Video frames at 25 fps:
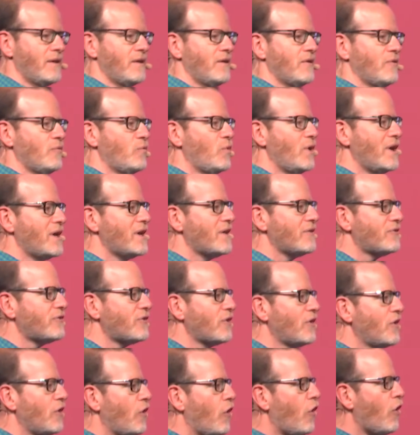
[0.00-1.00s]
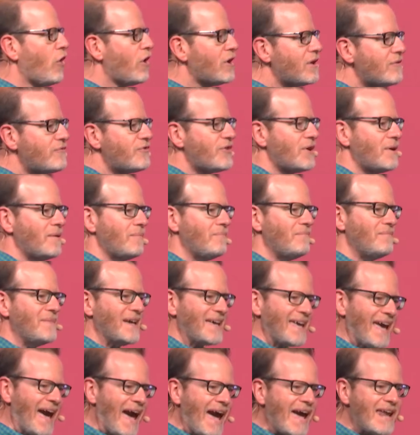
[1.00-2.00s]
with all of the
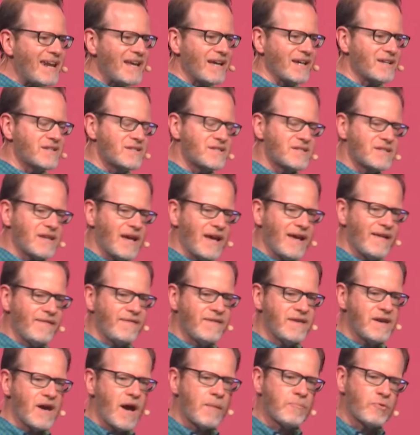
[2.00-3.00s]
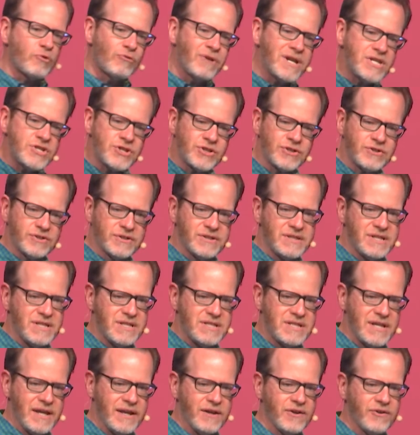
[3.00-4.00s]
mechanics and the operational
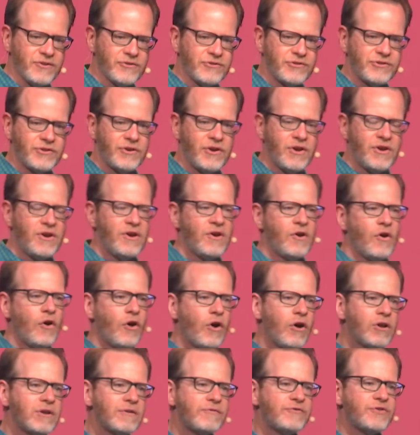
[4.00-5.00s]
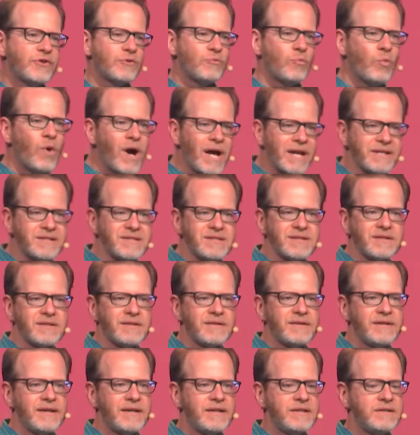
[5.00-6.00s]
details, all of the what
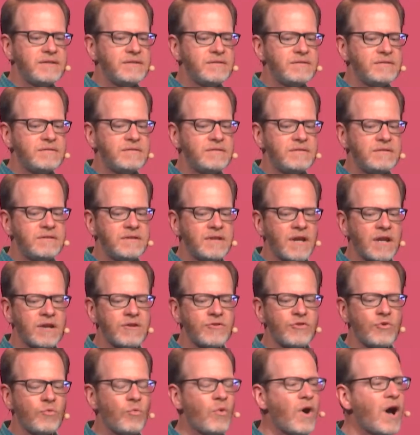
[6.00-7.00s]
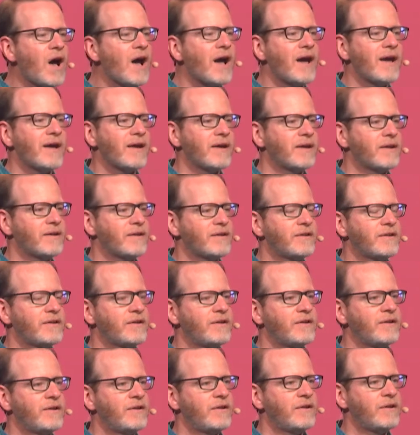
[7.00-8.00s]
and none of the why.
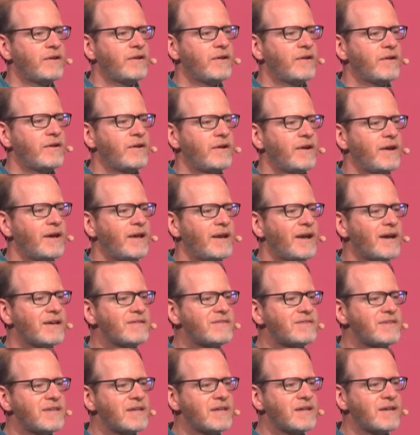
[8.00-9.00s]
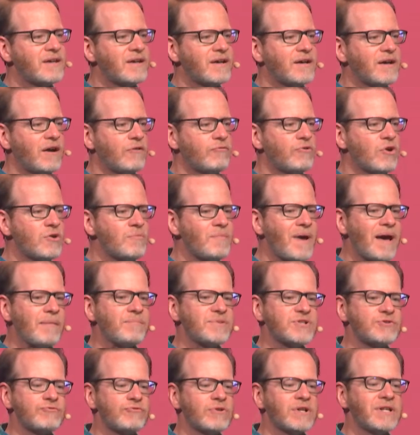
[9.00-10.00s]
And I think a roadmap
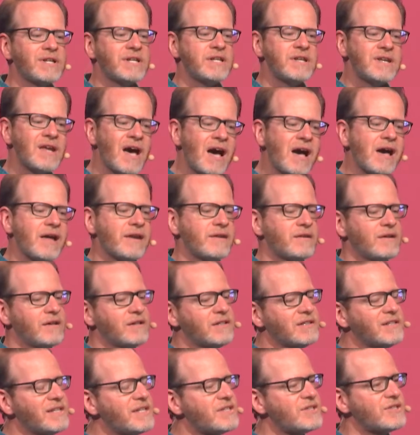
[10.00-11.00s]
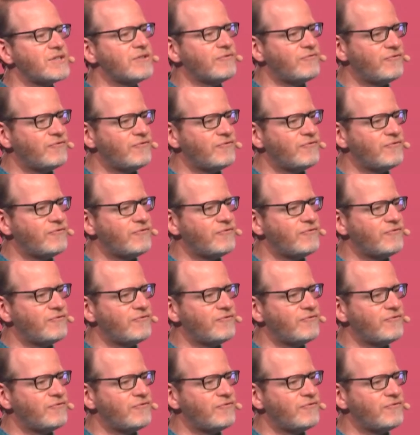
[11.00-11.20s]
is really not a list of